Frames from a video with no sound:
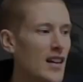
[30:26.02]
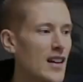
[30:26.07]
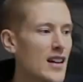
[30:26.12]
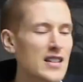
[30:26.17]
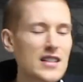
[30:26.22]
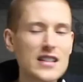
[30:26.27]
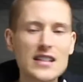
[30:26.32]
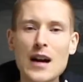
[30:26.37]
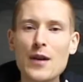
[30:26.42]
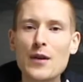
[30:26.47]

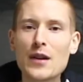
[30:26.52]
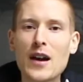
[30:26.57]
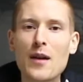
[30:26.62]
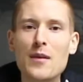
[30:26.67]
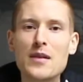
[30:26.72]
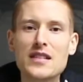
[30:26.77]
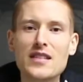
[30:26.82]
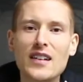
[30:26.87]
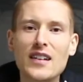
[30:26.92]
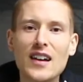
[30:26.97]
So now we come
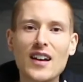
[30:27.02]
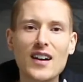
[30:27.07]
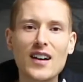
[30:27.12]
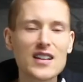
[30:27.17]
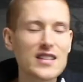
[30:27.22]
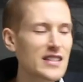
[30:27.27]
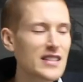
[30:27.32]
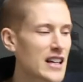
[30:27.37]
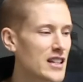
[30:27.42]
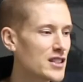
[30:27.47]
into the
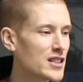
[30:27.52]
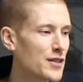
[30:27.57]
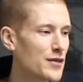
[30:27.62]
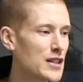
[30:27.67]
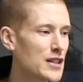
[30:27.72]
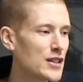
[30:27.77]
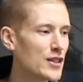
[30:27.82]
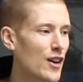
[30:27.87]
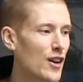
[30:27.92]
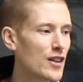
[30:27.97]
last section of
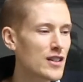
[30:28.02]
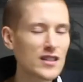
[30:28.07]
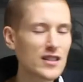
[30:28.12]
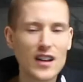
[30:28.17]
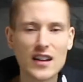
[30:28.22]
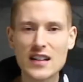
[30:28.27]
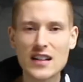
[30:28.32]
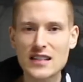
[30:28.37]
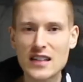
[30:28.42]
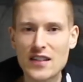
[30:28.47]
the song. So
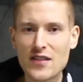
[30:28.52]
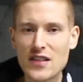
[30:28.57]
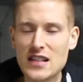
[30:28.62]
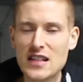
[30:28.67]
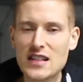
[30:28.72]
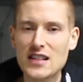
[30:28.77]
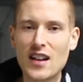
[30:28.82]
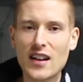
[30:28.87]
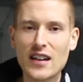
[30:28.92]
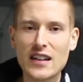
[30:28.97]
like I said, this
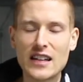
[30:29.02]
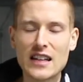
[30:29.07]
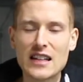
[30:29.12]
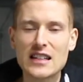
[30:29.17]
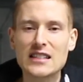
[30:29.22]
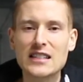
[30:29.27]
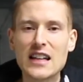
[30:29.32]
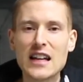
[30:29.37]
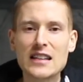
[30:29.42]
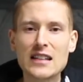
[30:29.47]
is like an
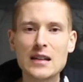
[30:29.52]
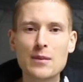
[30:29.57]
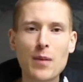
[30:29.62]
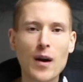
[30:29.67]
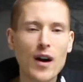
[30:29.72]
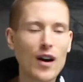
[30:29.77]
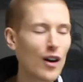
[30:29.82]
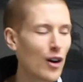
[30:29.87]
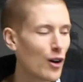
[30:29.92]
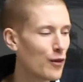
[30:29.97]
extended
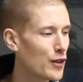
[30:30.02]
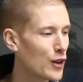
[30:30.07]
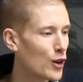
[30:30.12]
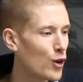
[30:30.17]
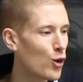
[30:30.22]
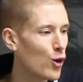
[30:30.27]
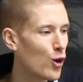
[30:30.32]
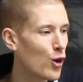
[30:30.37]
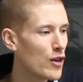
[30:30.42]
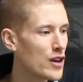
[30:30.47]
part of the
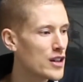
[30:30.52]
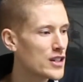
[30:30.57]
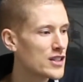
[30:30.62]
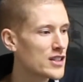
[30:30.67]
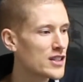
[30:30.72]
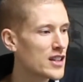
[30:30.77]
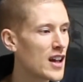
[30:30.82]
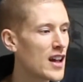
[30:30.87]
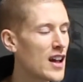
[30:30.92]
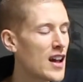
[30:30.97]

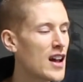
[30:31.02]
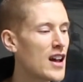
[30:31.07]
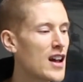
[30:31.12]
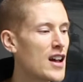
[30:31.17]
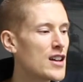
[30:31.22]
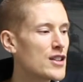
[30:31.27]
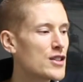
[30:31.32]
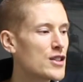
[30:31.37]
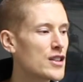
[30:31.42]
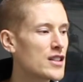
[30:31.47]
chorus.
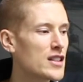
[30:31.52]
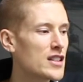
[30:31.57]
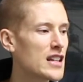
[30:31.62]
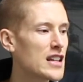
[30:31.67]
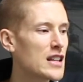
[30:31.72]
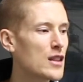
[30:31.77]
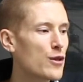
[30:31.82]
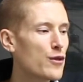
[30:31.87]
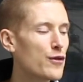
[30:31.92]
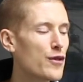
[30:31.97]
So you can
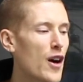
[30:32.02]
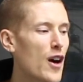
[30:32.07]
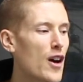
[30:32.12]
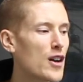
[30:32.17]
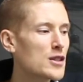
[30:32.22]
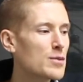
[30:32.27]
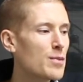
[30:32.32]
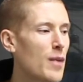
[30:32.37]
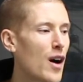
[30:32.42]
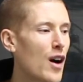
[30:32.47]
see the
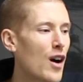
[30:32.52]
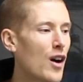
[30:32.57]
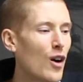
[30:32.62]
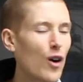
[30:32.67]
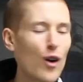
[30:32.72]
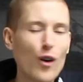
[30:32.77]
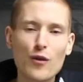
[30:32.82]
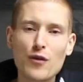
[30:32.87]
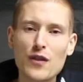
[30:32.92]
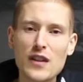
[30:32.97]
first bar
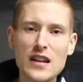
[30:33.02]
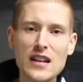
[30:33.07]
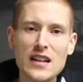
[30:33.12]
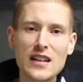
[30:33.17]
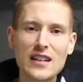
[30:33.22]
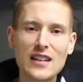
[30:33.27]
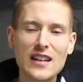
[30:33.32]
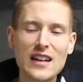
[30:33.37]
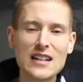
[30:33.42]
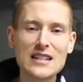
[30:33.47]
of
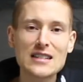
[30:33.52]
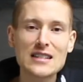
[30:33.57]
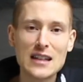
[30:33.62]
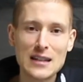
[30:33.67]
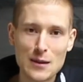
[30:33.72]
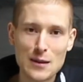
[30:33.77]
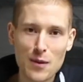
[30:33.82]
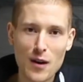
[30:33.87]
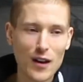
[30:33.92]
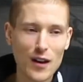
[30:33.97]
the
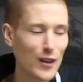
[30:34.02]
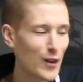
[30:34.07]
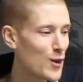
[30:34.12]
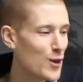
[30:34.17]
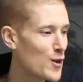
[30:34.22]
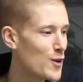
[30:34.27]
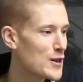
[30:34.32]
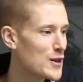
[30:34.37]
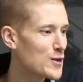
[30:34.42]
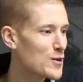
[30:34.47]
extended part of the
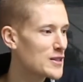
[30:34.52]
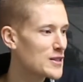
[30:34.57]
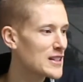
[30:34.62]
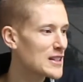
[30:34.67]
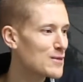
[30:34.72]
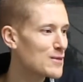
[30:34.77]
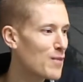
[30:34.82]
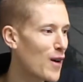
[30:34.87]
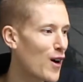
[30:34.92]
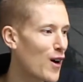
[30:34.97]
chorus, which
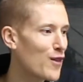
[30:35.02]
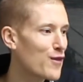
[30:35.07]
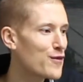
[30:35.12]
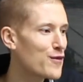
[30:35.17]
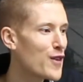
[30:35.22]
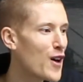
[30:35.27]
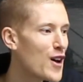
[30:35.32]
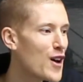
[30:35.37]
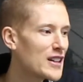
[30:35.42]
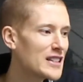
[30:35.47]
is bar
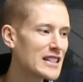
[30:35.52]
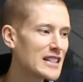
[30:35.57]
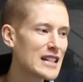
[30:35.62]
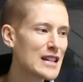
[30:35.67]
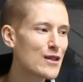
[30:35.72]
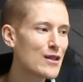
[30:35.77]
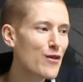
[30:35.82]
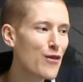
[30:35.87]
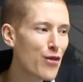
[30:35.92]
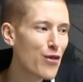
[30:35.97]

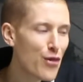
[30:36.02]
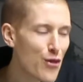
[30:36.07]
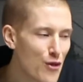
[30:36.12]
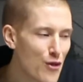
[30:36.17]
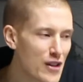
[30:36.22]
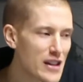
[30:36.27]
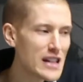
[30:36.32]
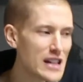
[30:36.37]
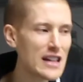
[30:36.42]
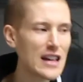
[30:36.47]

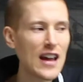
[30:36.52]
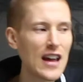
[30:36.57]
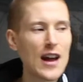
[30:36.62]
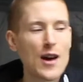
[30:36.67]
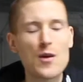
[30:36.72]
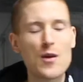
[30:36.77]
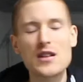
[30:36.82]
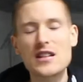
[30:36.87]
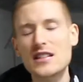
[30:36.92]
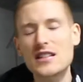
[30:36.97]
33,
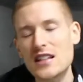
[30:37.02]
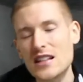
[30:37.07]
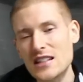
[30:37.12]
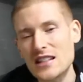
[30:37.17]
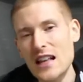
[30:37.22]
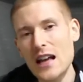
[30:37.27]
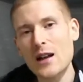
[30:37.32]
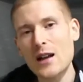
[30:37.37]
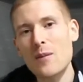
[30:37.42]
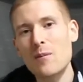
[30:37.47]
which is the
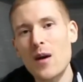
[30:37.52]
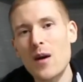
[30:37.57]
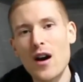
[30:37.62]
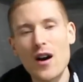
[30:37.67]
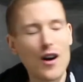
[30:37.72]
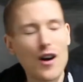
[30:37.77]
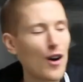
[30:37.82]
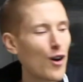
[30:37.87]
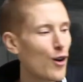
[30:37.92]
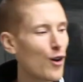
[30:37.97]
second
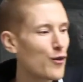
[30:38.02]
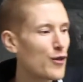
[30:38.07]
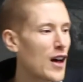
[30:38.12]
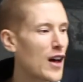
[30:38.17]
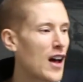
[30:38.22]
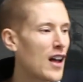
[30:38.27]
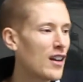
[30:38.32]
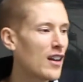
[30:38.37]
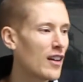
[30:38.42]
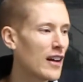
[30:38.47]
bar of
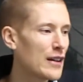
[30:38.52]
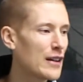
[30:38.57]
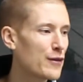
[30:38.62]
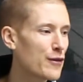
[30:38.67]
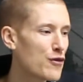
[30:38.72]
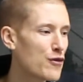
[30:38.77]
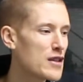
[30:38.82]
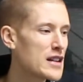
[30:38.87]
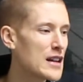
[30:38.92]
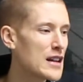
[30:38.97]
line
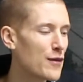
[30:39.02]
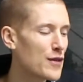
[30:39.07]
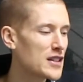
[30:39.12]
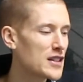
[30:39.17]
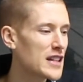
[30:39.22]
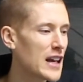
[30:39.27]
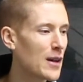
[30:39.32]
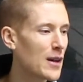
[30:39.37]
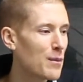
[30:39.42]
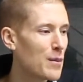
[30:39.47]
3 of the
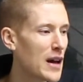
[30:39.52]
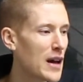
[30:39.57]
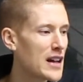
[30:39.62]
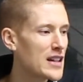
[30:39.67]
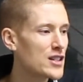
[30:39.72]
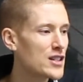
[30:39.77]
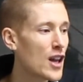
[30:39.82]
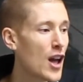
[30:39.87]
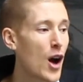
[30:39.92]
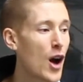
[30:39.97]
second
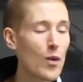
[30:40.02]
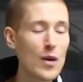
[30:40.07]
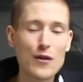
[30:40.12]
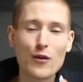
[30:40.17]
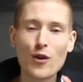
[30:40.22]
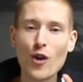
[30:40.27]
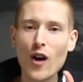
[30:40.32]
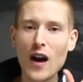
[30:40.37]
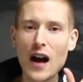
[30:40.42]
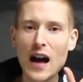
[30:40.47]
page.
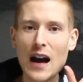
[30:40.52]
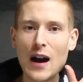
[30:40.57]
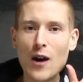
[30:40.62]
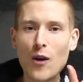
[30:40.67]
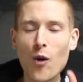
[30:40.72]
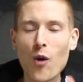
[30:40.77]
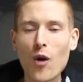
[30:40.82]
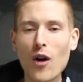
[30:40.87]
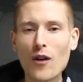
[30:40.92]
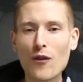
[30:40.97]
We've got
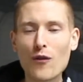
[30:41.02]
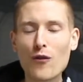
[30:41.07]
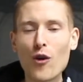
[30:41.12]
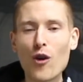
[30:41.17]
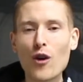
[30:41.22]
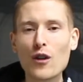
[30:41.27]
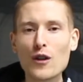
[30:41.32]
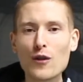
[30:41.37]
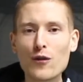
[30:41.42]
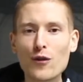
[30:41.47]
our
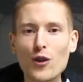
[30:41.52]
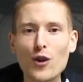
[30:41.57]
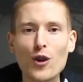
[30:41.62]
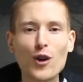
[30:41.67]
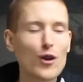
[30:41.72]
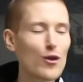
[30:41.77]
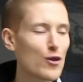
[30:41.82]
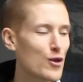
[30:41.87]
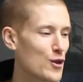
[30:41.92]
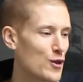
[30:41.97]
4 on the
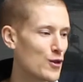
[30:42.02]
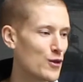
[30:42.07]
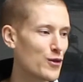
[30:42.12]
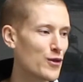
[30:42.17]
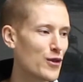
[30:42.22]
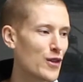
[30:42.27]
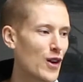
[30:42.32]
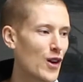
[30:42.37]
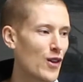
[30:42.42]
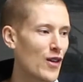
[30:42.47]
floor
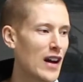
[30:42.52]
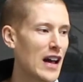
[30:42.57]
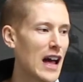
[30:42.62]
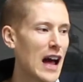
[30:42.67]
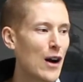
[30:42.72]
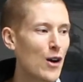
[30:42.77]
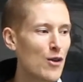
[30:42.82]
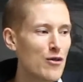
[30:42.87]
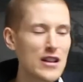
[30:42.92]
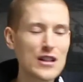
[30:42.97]
groove, all right,
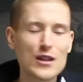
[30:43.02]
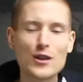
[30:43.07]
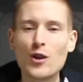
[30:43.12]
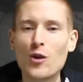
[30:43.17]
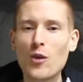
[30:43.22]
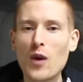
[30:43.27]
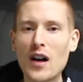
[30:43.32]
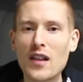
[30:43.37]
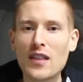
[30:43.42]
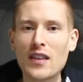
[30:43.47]
our original
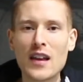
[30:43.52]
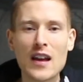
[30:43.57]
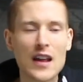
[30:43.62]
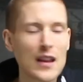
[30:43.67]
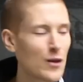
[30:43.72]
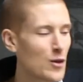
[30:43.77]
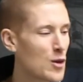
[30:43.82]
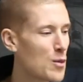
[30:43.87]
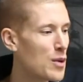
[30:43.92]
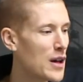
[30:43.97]
one
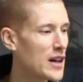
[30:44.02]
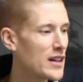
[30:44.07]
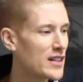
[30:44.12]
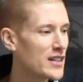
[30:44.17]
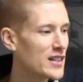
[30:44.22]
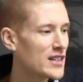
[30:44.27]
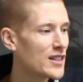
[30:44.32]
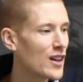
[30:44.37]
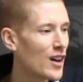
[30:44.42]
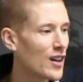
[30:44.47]
that we played at
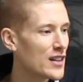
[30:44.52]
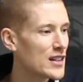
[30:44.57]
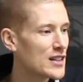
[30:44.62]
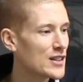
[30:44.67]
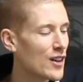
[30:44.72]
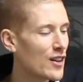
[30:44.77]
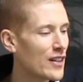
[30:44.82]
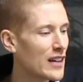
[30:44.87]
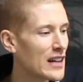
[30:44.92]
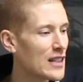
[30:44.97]
the start of the
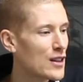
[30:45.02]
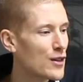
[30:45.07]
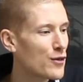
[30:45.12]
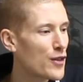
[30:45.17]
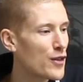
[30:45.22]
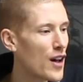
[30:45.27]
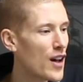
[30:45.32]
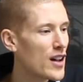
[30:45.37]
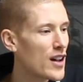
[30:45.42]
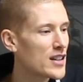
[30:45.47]
song in the
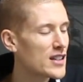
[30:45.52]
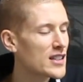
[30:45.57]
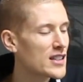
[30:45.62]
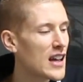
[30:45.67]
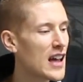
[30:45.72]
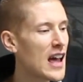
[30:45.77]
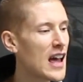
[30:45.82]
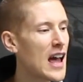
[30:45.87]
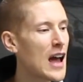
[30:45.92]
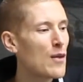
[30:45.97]
verse.
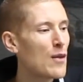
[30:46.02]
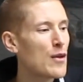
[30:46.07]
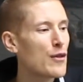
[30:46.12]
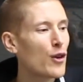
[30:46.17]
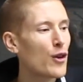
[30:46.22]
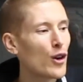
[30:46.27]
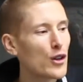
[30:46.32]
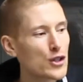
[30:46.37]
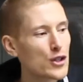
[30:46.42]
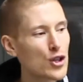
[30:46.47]
We've
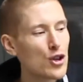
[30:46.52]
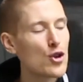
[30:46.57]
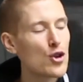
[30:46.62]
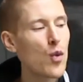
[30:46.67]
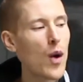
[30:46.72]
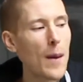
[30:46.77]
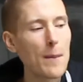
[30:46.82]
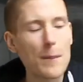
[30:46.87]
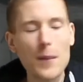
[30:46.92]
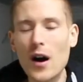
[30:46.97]
got 2
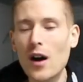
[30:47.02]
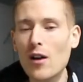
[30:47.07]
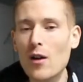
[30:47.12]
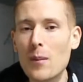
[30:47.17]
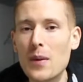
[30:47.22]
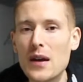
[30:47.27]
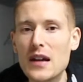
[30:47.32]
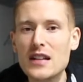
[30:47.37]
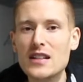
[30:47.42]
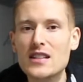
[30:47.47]
1-bar
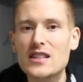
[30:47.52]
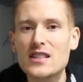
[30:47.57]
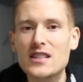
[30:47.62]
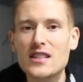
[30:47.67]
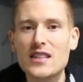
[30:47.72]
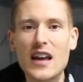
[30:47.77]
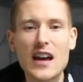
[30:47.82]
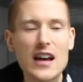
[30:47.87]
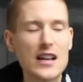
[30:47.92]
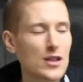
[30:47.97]
repeats
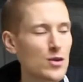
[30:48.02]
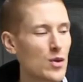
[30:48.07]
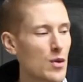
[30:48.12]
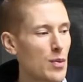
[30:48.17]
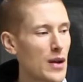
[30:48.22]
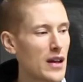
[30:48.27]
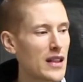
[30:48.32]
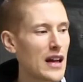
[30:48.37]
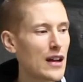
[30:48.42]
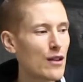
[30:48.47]
there, so we
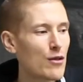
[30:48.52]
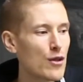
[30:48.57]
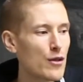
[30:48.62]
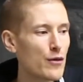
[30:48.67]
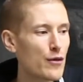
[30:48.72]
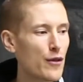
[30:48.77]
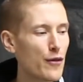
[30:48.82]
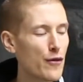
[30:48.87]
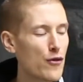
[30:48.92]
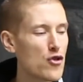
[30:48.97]
play that
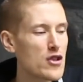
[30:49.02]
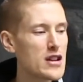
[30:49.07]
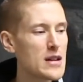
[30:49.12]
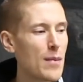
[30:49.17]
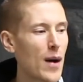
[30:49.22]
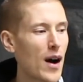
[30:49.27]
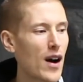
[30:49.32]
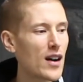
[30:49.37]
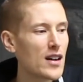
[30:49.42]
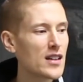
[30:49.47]
groove for 3
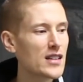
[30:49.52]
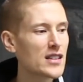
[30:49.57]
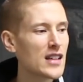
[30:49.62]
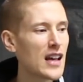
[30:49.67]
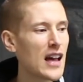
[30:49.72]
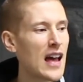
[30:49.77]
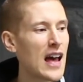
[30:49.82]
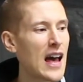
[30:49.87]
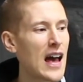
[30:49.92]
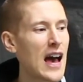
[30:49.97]
bars,
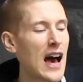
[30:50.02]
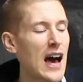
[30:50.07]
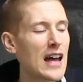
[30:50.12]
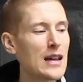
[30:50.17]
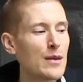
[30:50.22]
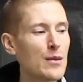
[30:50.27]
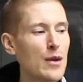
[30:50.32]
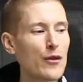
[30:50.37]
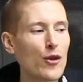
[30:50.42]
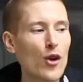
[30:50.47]
and
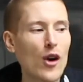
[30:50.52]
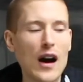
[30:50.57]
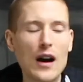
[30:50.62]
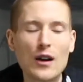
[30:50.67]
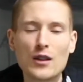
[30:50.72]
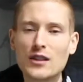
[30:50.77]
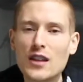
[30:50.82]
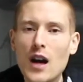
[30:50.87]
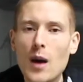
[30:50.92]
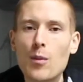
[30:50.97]
then we've got
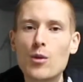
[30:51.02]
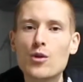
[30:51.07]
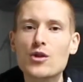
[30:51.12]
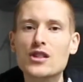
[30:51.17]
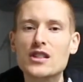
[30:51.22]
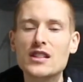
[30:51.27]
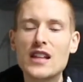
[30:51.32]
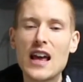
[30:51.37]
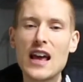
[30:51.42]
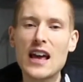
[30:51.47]
our double
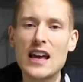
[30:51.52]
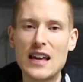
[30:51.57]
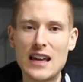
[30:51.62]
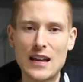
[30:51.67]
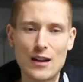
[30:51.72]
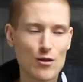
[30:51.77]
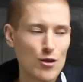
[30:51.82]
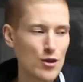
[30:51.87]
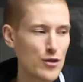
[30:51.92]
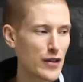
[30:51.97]
snare
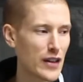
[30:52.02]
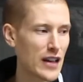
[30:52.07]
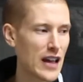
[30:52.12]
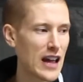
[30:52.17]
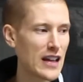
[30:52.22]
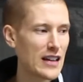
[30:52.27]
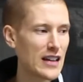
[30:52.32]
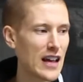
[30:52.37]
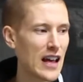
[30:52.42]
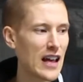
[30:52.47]
hit groove
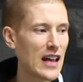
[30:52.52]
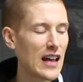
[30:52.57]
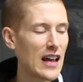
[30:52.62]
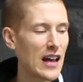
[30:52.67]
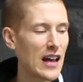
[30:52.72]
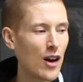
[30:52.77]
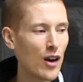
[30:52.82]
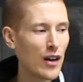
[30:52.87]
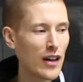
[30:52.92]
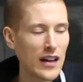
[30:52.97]
again
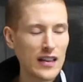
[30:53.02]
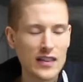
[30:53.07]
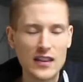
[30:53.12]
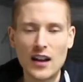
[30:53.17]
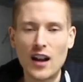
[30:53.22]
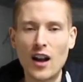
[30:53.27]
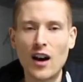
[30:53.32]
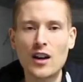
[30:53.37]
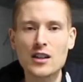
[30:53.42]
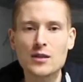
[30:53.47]
in the
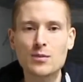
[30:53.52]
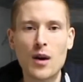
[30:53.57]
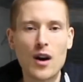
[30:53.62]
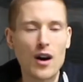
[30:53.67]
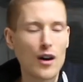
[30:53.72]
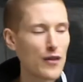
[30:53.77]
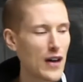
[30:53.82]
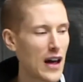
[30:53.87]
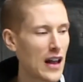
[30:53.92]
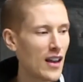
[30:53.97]
last
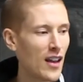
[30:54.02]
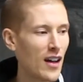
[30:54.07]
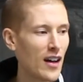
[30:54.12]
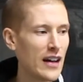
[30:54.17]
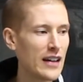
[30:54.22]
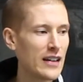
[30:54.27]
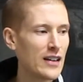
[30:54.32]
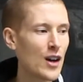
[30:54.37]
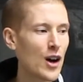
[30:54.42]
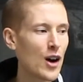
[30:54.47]
bar of that
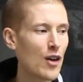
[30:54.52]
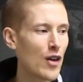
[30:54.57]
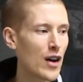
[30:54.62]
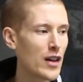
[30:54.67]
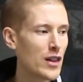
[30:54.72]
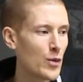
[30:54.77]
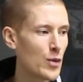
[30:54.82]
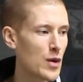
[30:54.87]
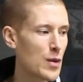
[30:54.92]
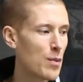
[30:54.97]
line, all
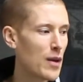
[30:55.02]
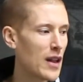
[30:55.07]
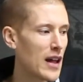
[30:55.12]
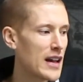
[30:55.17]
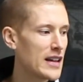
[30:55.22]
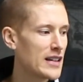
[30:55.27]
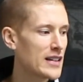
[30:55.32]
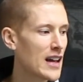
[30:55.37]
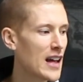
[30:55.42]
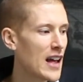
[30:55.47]
right, that we
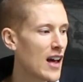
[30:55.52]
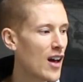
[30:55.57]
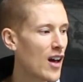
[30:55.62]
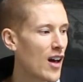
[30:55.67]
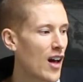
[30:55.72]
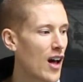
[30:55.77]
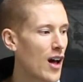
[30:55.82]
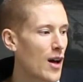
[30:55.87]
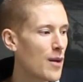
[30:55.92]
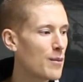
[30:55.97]
played
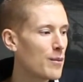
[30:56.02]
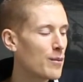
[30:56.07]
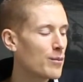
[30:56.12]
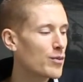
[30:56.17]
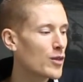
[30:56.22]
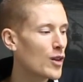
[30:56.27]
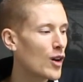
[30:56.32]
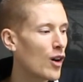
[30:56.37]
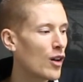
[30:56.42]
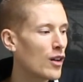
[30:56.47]
on
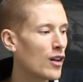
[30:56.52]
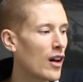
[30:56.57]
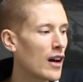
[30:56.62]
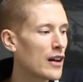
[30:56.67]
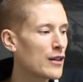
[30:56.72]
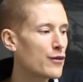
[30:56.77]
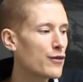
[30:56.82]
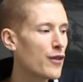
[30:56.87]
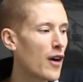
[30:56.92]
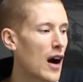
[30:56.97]

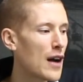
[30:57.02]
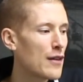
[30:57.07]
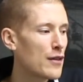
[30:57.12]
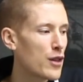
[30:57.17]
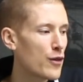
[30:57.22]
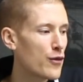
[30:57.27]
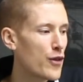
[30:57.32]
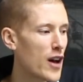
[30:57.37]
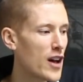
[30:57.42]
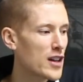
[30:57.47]
line 5 of
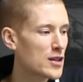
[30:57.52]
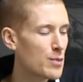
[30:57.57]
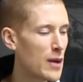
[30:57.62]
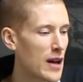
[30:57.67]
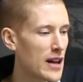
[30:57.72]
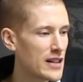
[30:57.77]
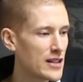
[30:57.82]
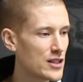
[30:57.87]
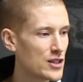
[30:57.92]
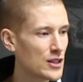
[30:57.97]
the first
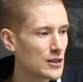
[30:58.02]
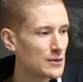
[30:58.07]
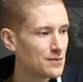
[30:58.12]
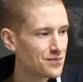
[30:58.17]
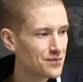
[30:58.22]
page.